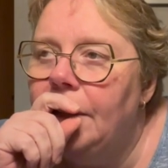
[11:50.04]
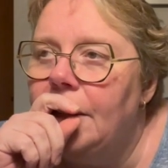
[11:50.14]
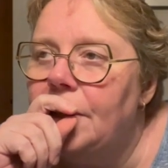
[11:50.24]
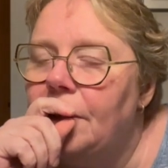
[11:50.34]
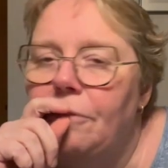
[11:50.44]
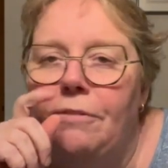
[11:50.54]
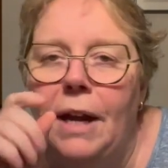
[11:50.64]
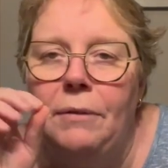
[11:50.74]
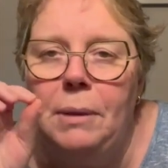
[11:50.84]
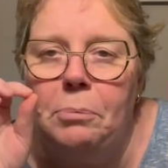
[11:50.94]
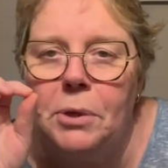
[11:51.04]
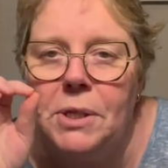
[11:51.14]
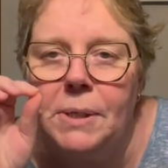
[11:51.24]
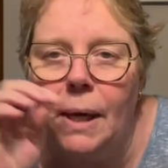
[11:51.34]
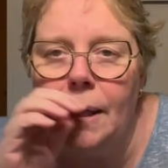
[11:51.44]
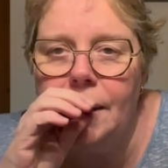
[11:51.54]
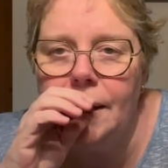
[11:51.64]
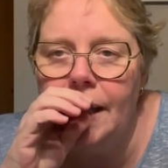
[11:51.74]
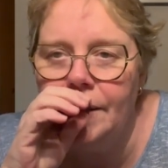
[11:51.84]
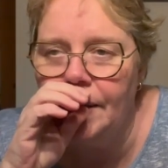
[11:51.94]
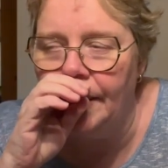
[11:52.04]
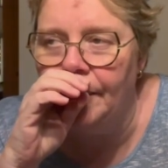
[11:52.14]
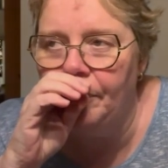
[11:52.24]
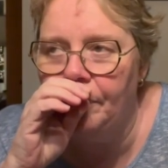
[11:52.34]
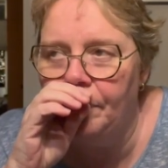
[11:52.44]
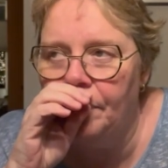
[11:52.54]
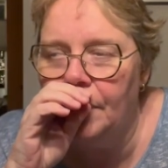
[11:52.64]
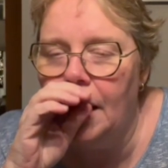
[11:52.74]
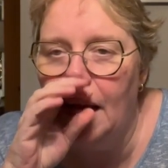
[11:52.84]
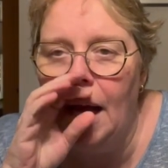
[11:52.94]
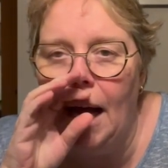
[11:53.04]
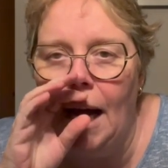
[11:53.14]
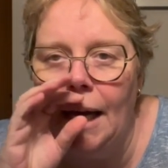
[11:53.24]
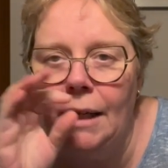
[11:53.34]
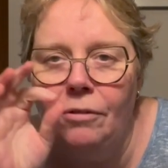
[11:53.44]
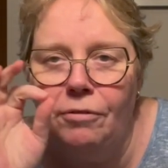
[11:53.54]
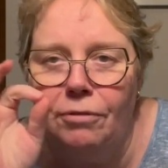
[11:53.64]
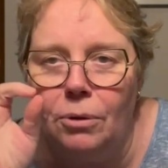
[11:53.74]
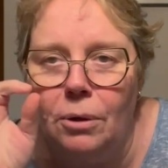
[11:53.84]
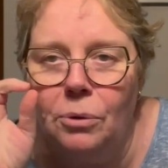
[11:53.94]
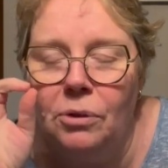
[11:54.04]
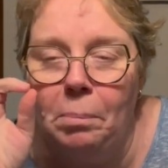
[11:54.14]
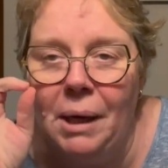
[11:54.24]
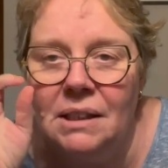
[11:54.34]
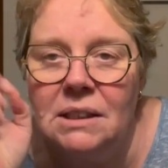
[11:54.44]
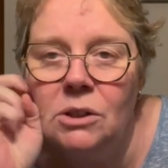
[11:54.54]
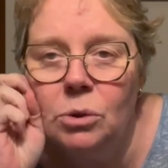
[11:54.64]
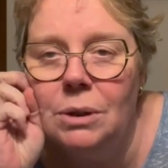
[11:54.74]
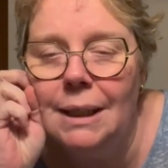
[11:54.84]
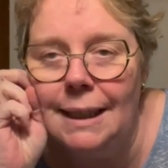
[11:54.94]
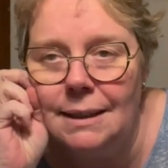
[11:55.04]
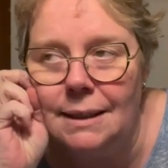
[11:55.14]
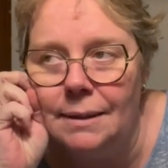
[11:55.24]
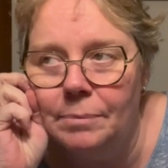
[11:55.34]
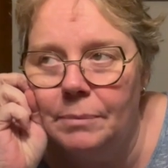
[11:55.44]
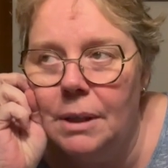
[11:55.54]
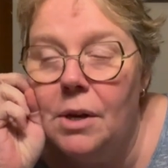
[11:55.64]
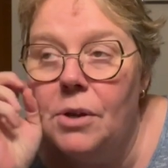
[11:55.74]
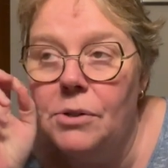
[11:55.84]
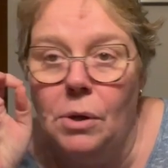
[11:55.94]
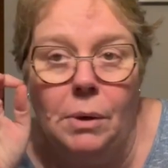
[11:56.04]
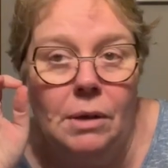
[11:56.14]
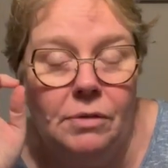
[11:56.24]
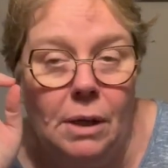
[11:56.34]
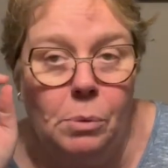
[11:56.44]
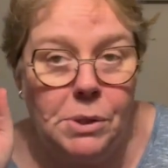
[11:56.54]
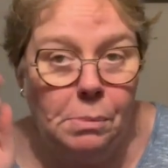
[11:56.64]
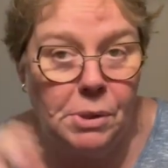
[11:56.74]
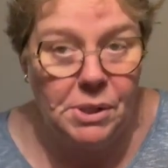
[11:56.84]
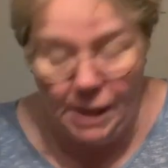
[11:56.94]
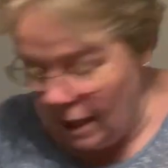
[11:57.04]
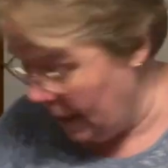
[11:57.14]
this very precise knitter. I followed the pattern to the letter. So if there was a mistake